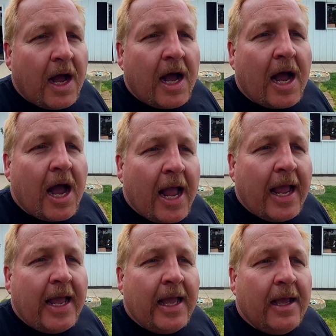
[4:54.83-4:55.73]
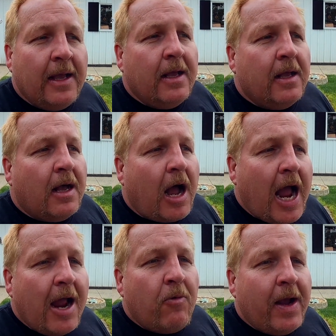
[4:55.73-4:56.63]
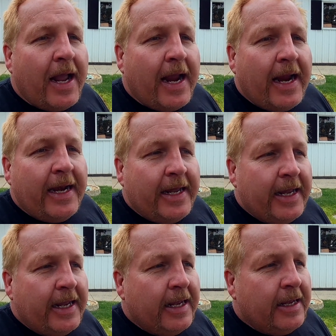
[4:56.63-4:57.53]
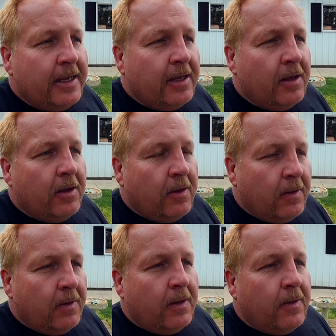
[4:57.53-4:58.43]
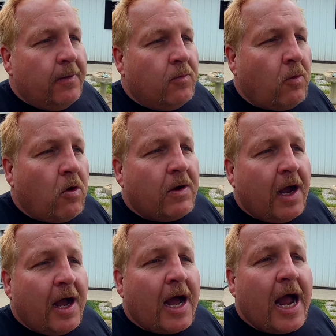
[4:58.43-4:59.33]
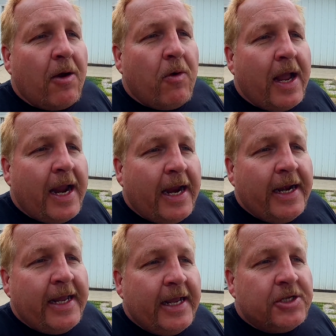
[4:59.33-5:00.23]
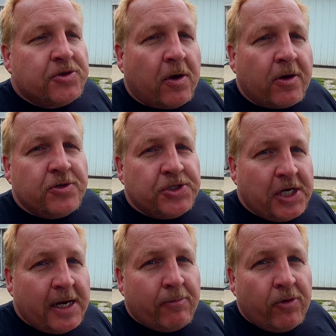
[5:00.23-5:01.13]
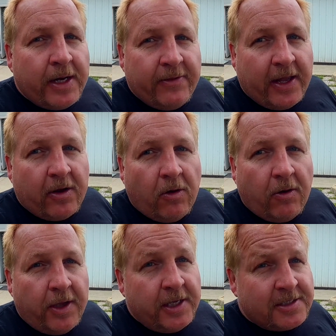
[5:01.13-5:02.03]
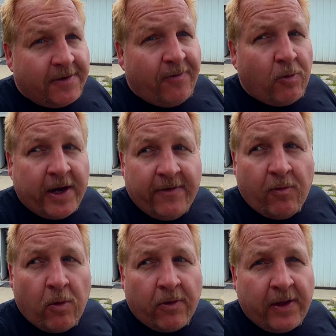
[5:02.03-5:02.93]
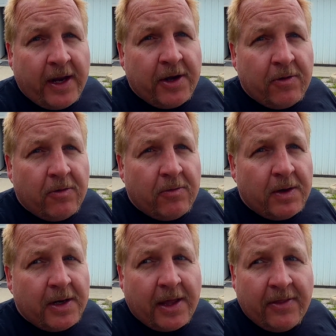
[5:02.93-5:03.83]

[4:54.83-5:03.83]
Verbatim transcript: I, Iowa 80, Walcott, Iowa 80 Truckers Jamboree, they call it. It's the 44th annual one, I